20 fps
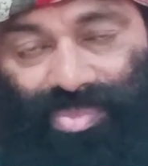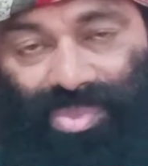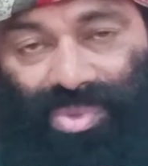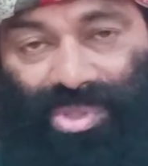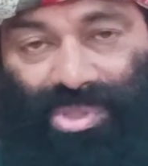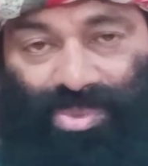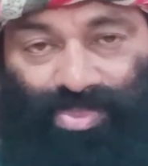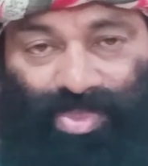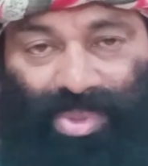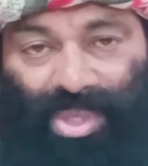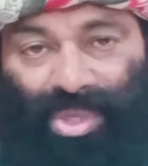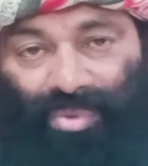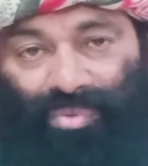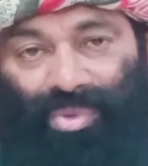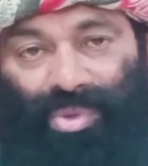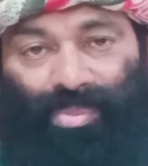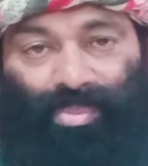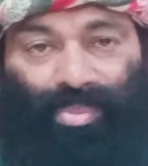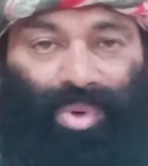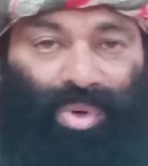the speed of
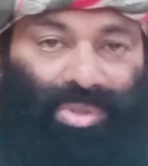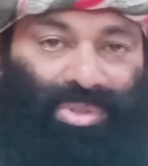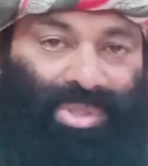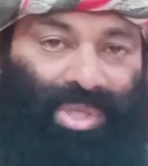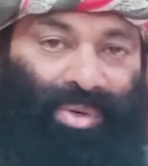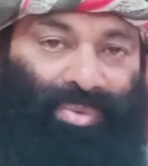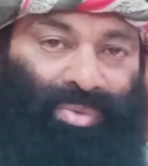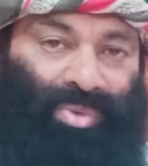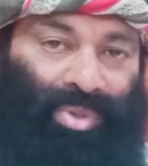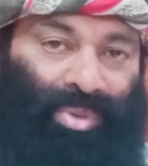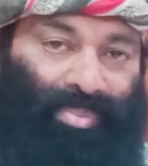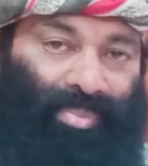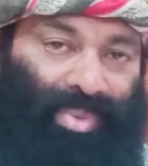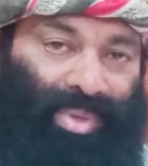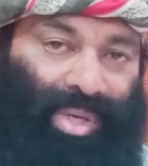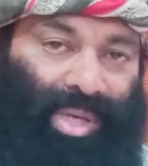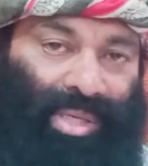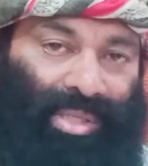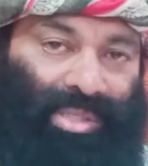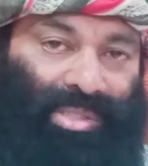the boss. How do you
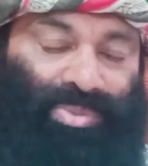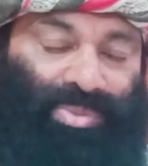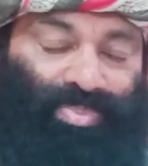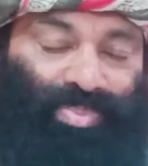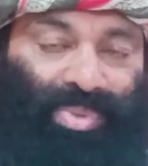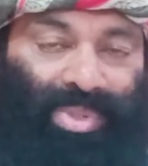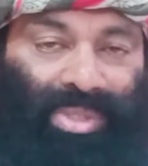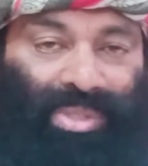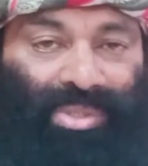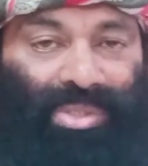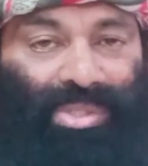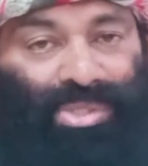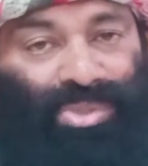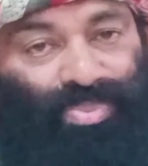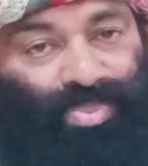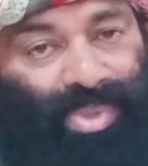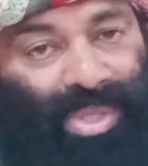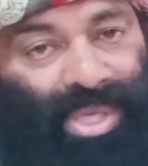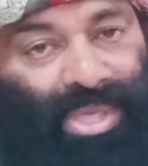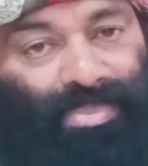get the speed? The
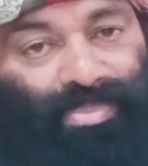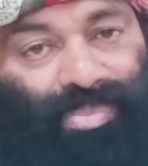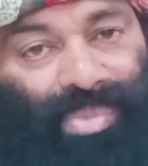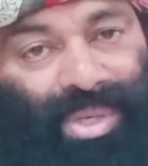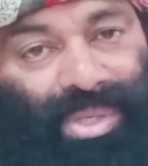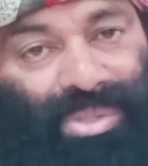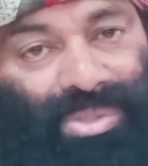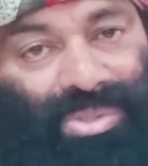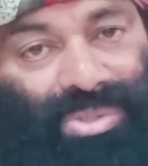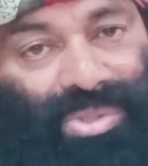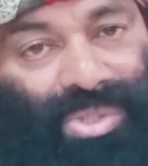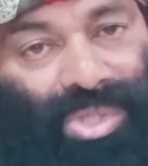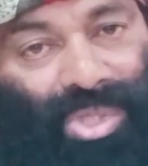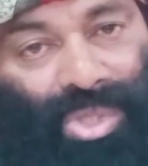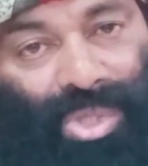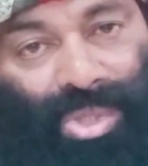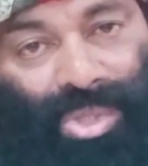speed means